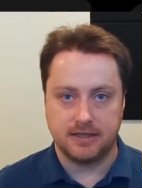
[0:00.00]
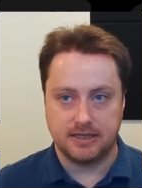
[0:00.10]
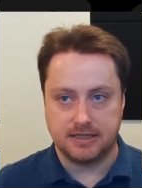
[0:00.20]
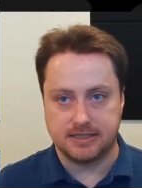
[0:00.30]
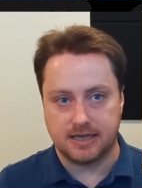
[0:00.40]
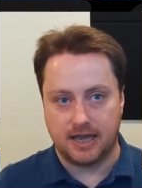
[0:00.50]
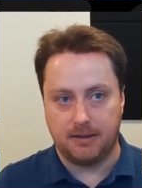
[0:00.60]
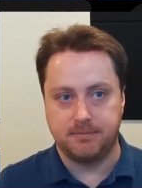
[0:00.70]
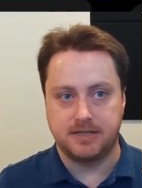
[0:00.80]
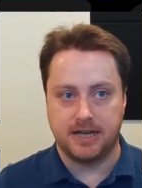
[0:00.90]
is
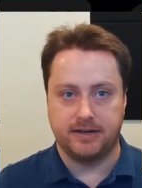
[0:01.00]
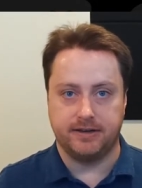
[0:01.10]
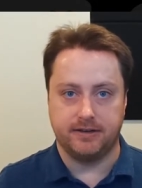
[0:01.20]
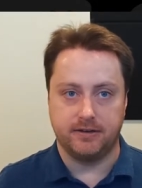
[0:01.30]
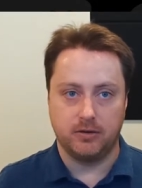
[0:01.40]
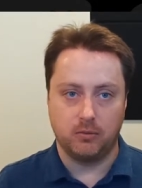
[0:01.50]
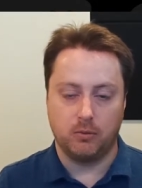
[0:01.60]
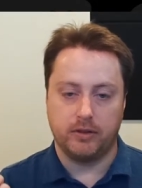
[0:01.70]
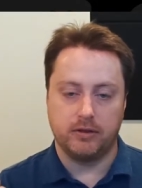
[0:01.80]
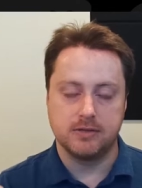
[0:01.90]
updated
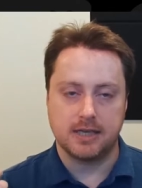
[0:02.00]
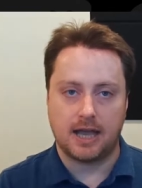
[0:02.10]
when those